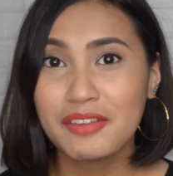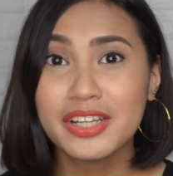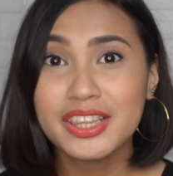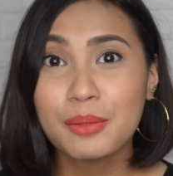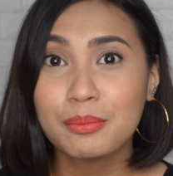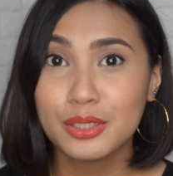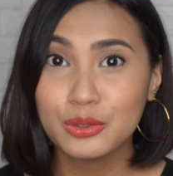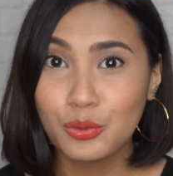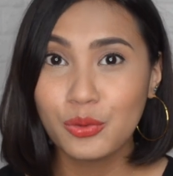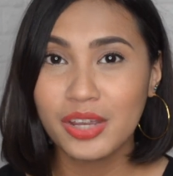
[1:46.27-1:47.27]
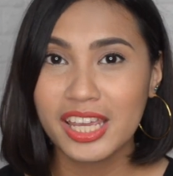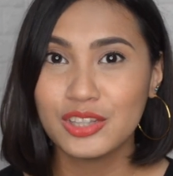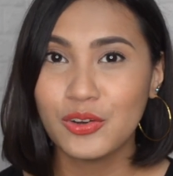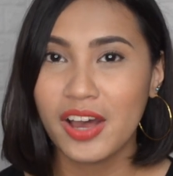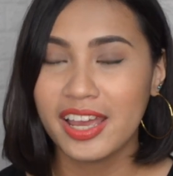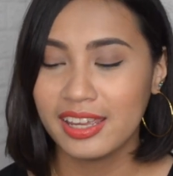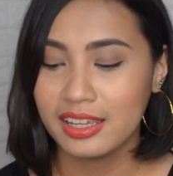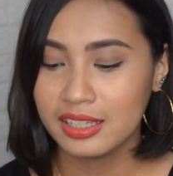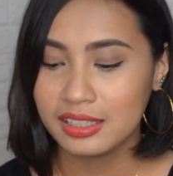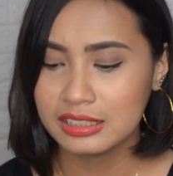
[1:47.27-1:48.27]
favorite number 2, ito
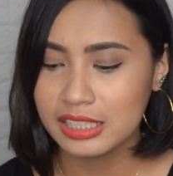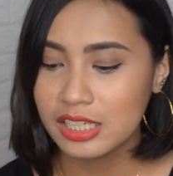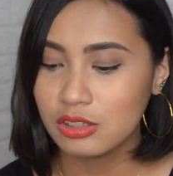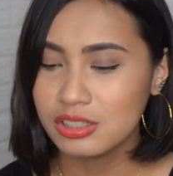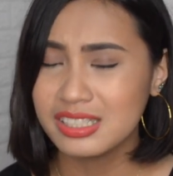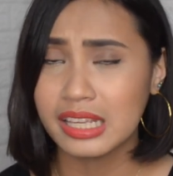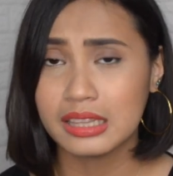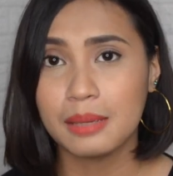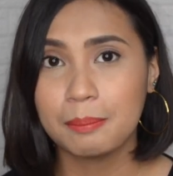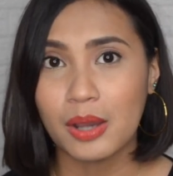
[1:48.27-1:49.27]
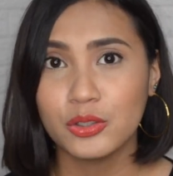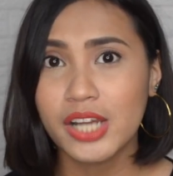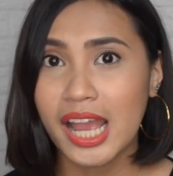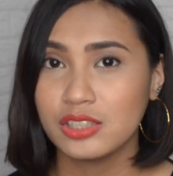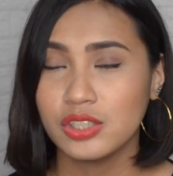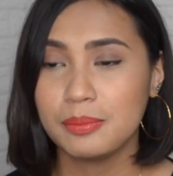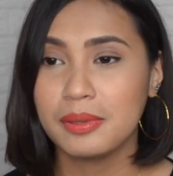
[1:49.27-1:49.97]
ay hindi ko setting powder actually,